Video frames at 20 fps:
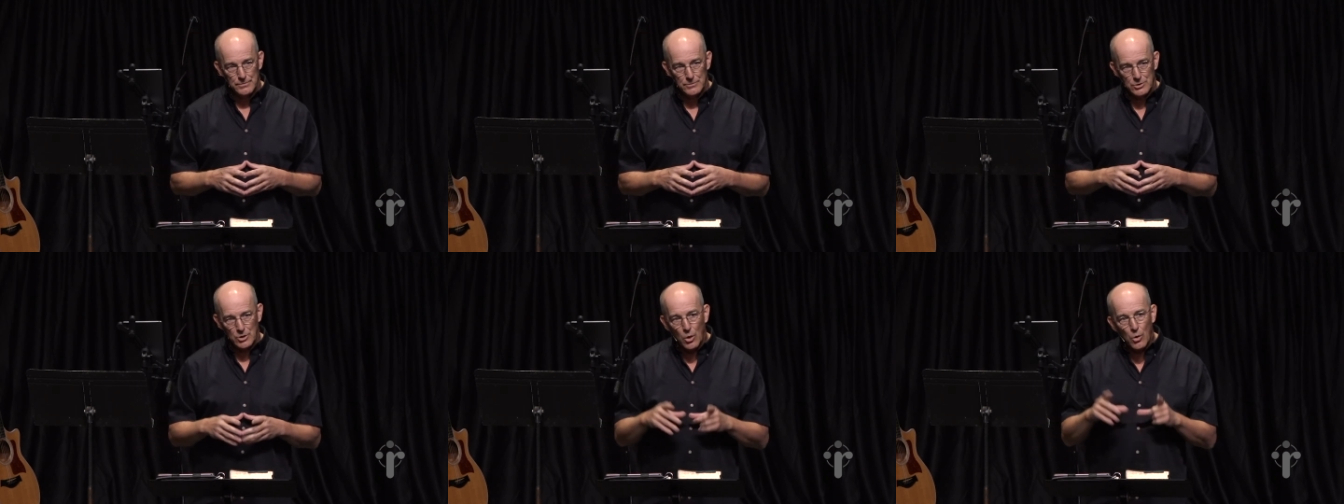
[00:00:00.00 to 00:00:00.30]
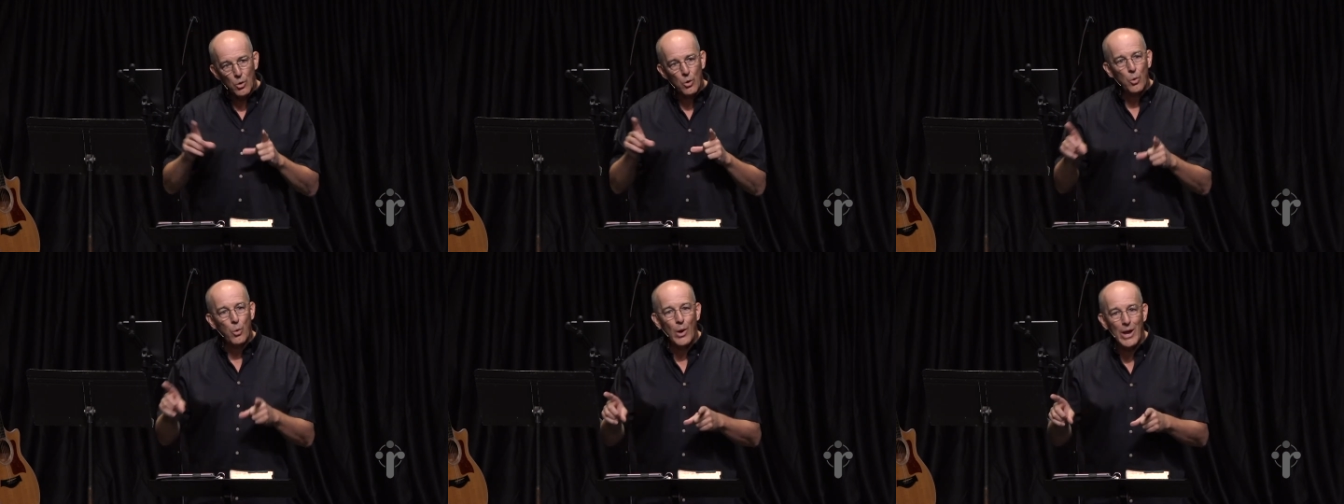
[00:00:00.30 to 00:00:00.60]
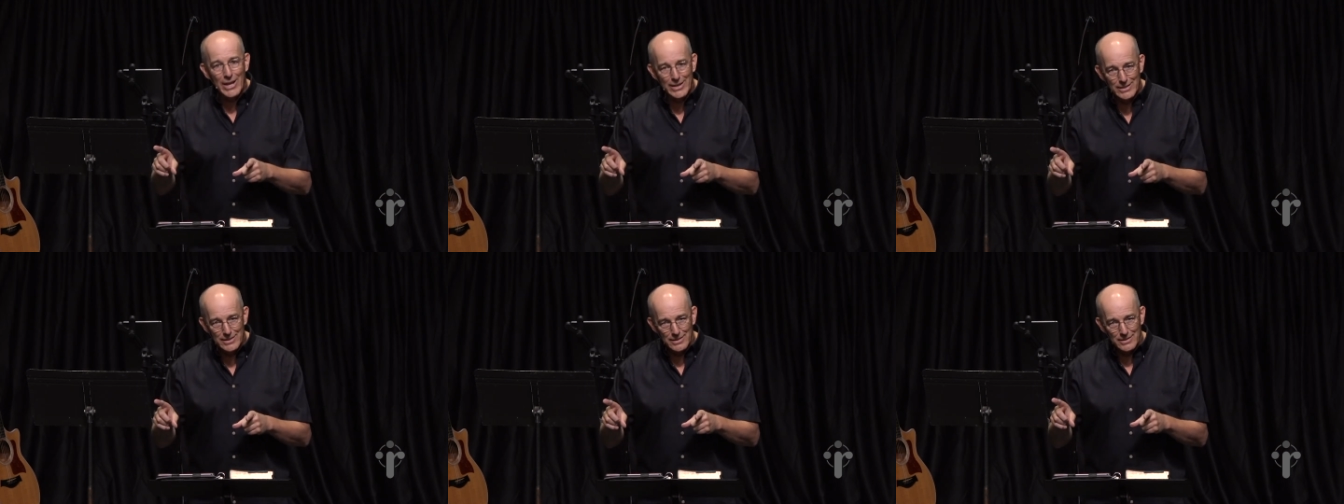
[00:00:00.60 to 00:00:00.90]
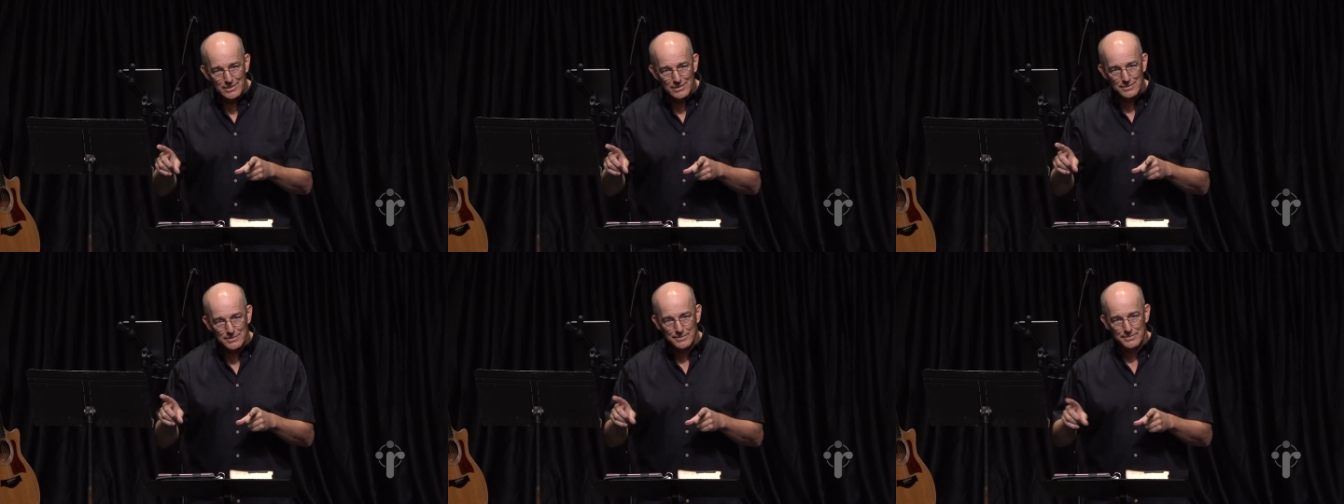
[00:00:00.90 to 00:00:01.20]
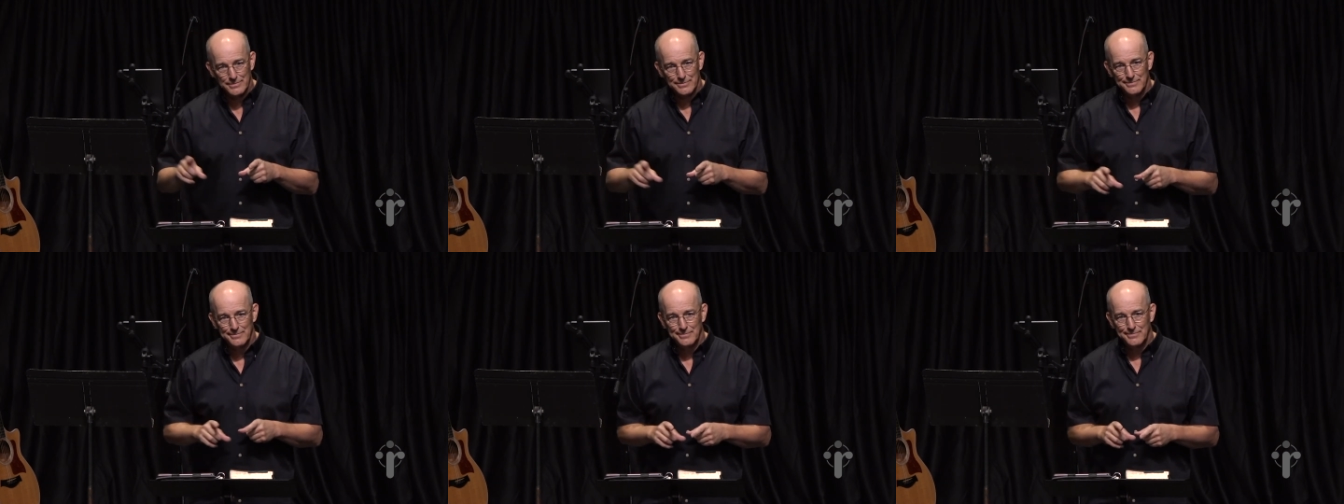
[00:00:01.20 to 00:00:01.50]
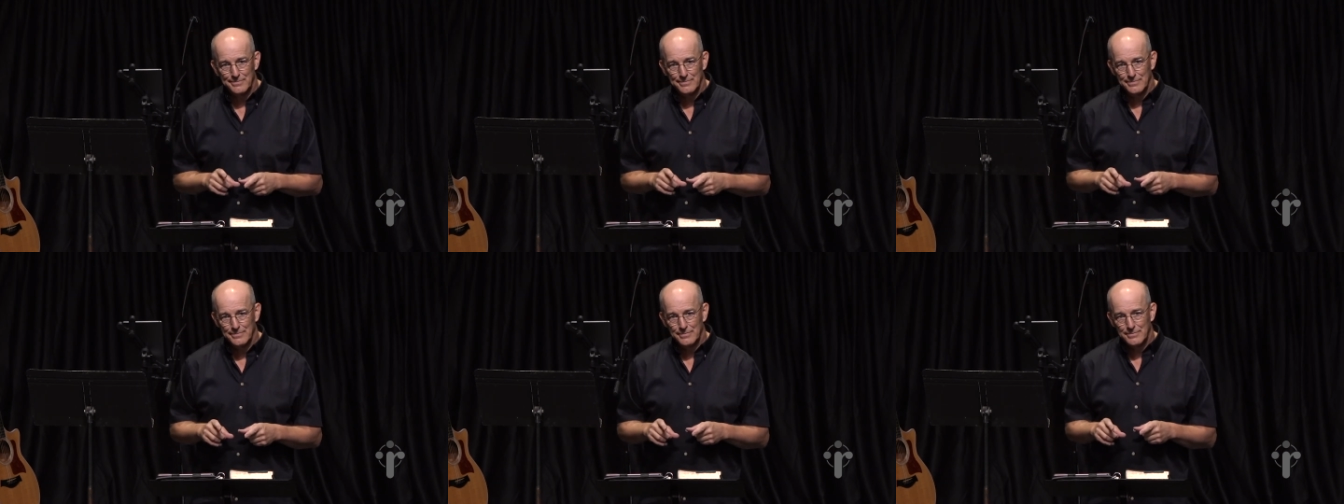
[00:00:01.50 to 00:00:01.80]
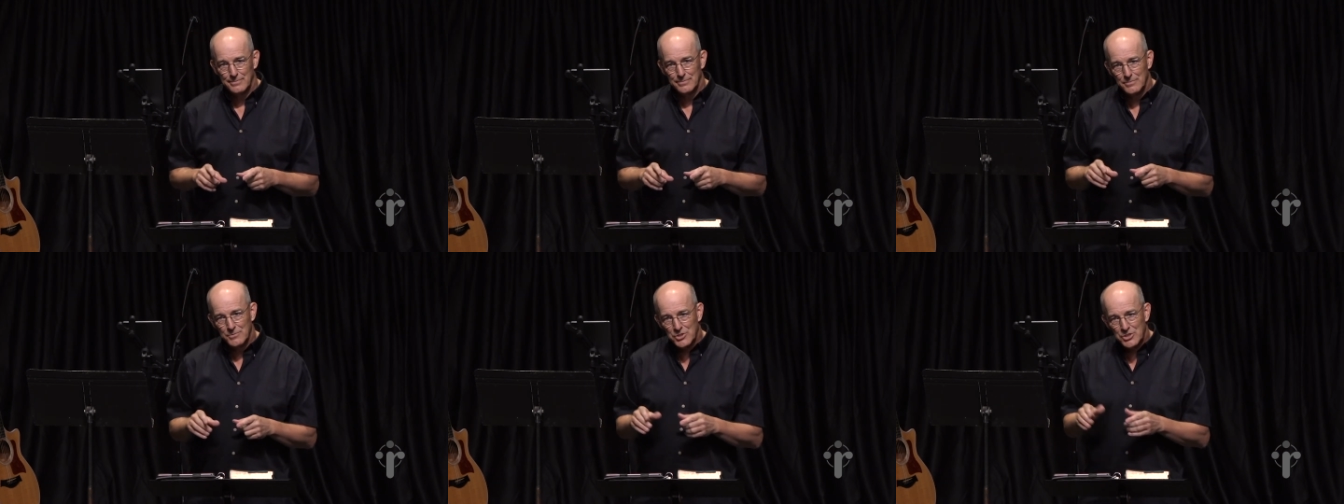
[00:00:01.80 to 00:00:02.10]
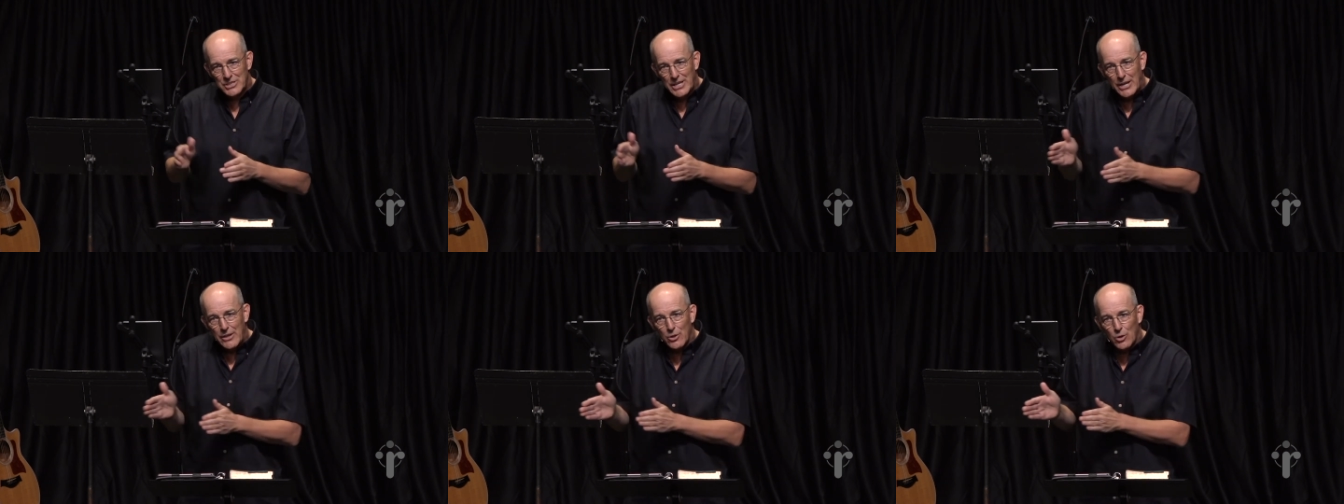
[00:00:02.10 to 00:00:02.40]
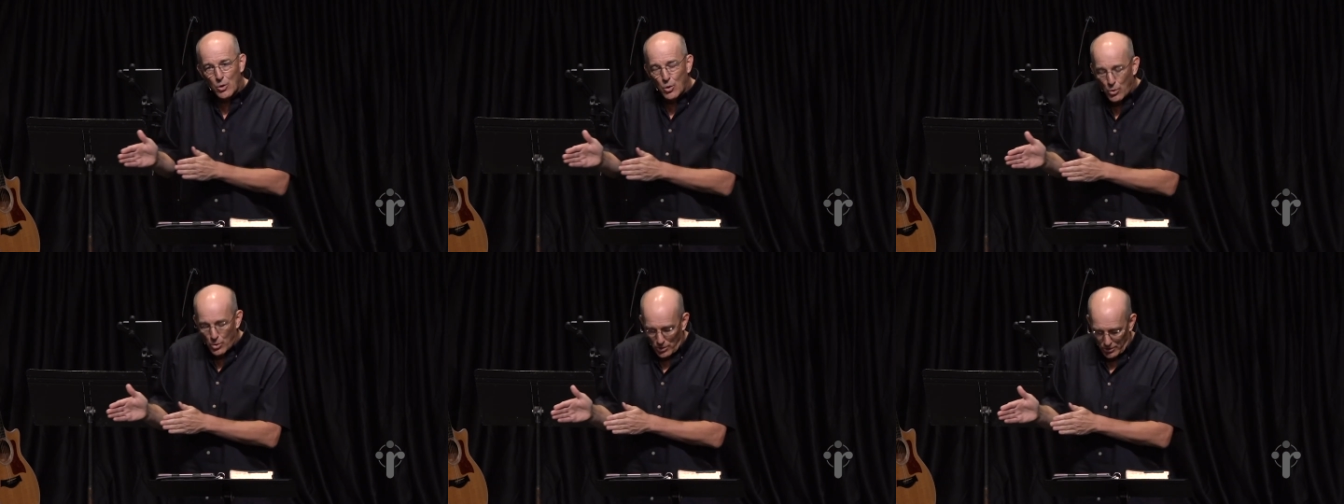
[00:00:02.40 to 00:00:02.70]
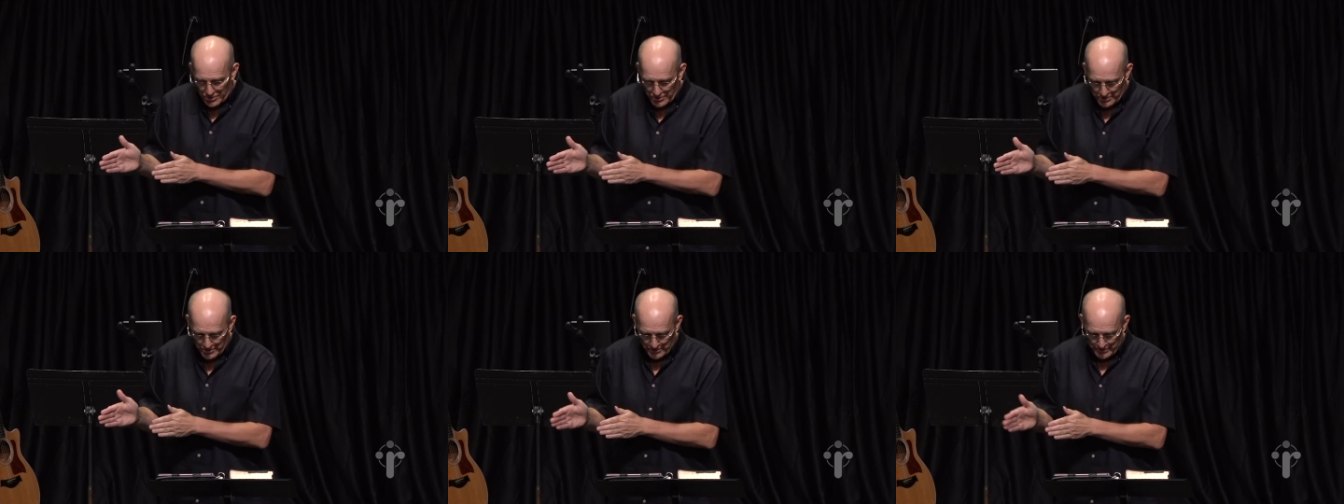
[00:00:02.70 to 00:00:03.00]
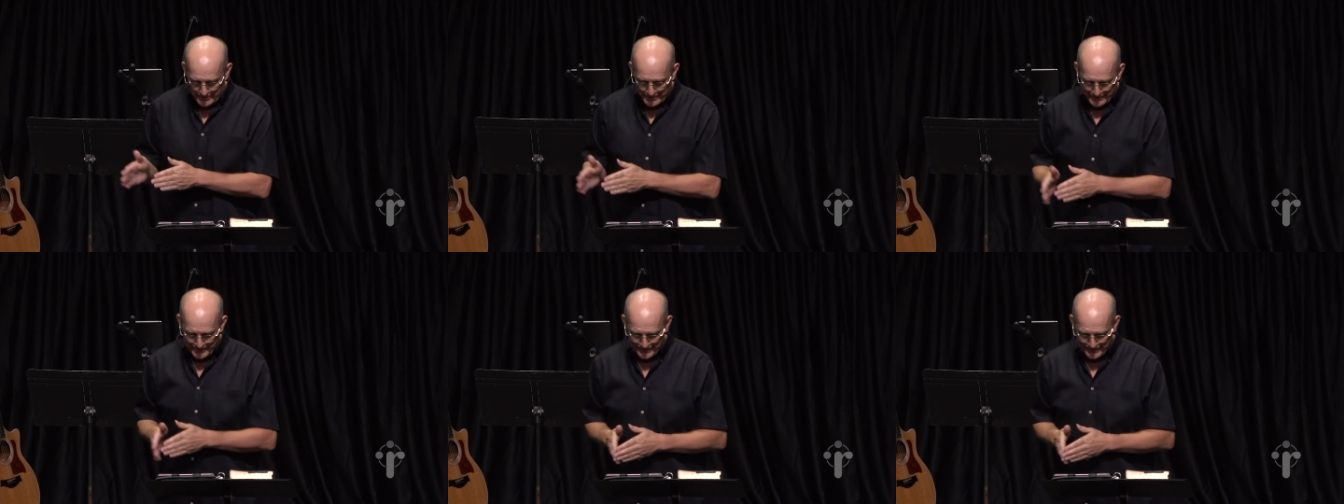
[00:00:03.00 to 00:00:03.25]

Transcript: Don't quit. Stay the course.